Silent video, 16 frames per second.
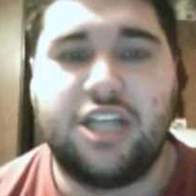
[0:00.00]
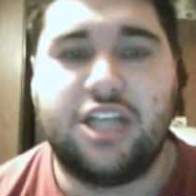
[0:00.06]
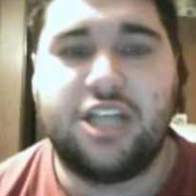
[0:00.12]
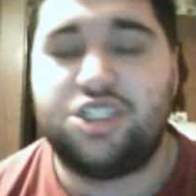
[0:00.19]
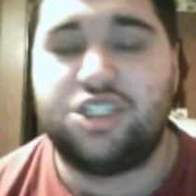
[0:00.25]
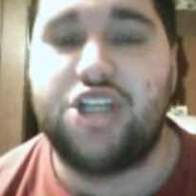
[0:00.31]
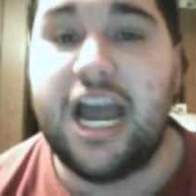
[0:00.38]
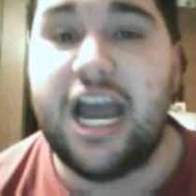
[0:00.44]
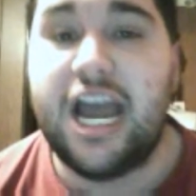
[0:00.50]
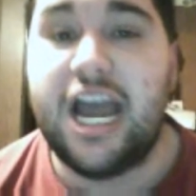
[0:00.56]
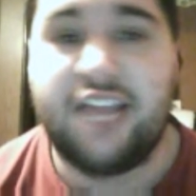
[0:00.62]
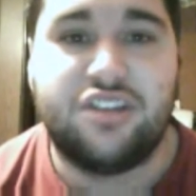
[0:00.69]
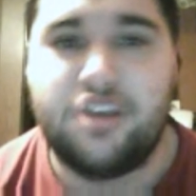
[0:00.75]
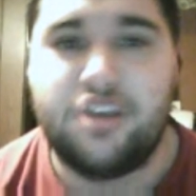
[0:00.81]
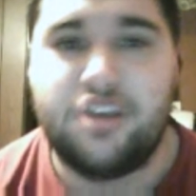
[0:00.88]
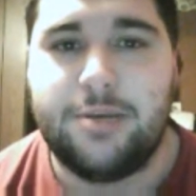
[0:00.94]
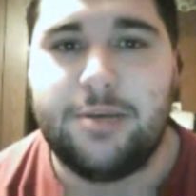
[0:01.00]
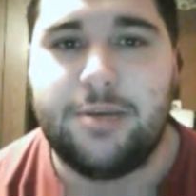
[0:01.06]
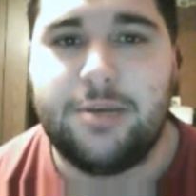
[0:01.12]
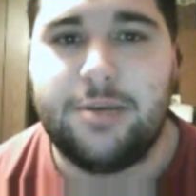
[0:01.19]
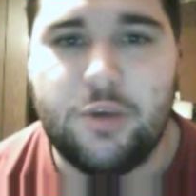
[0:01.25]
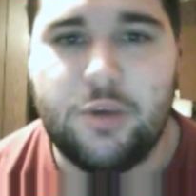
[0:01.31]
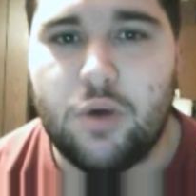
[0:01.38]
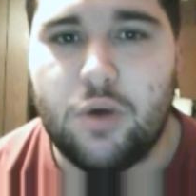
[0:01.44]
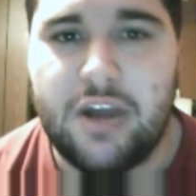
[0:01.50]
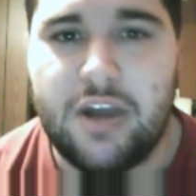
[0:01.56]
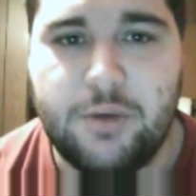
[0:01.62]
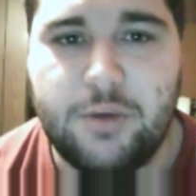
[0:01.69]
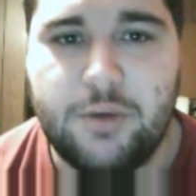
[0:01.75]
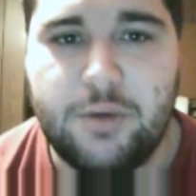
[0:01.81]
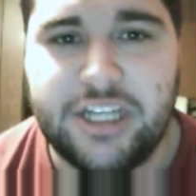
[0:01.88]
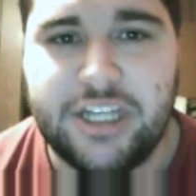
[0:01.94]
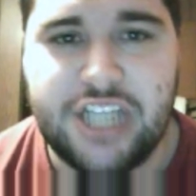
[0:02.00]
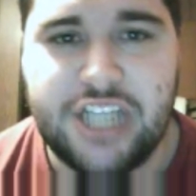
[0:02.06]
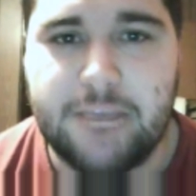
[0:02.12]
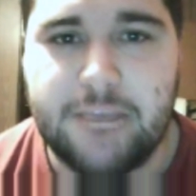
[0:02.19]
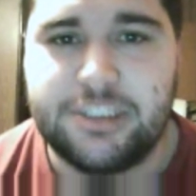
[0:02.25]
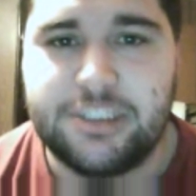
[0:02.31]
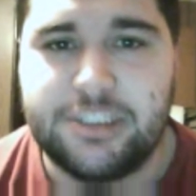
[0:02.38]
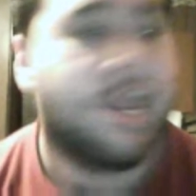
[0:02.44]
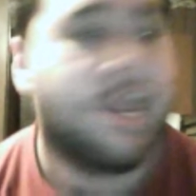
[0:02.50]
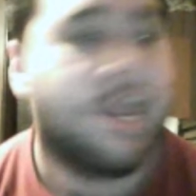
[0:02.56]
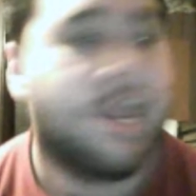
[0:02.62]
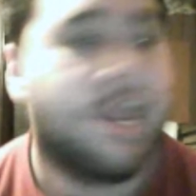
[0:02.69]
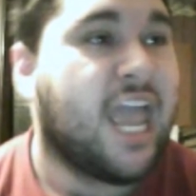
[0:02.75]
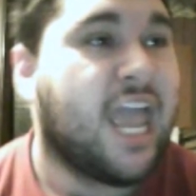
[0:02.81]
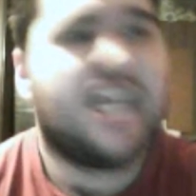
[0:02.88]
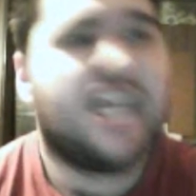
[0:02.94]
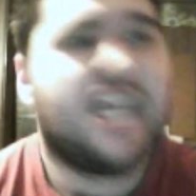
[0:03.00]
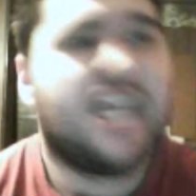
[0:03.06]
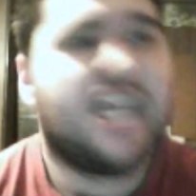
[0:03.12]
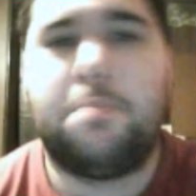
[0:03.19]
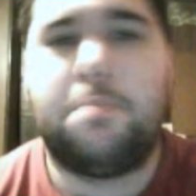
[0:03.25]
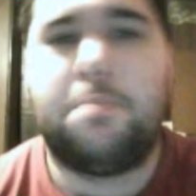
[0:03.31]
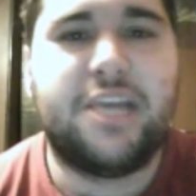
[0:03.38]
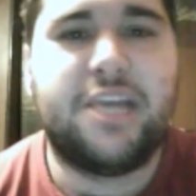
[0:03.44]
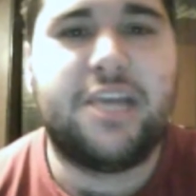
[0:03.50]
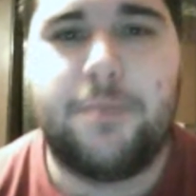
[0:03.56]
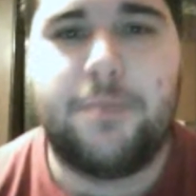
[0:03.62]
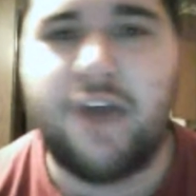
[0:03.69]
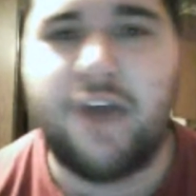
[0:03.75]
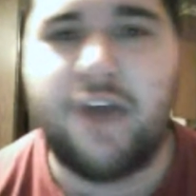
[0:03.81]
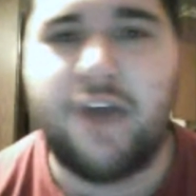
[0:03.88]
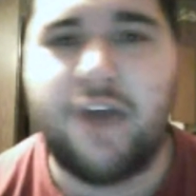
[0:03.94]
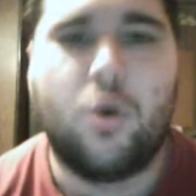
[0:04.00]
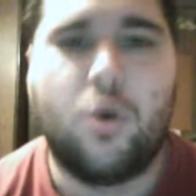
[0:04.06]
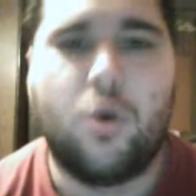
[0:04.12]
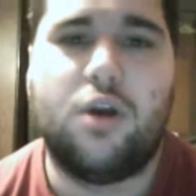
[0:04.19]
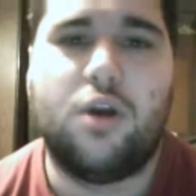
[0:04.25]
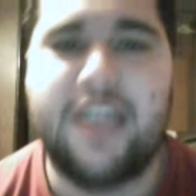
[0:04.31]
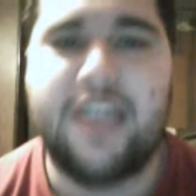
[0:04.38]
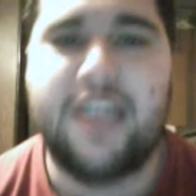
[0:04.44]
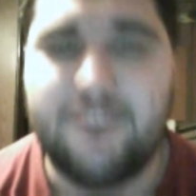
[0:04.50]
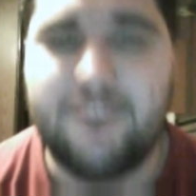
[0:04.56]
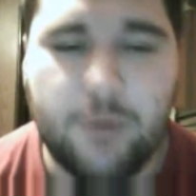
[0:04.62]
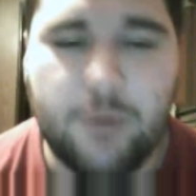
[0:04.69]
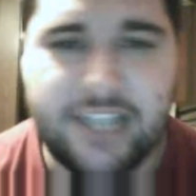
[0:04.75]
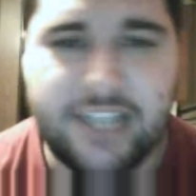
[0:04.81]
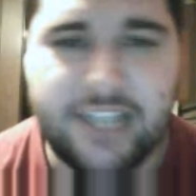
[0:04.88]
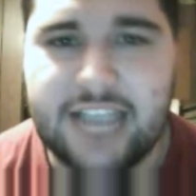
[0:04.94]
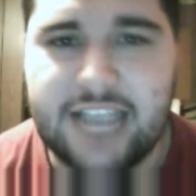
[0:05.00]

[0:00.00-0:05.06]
shot at the WWE World Heavyweight Championship. He didn't bitch about the World Heavyweight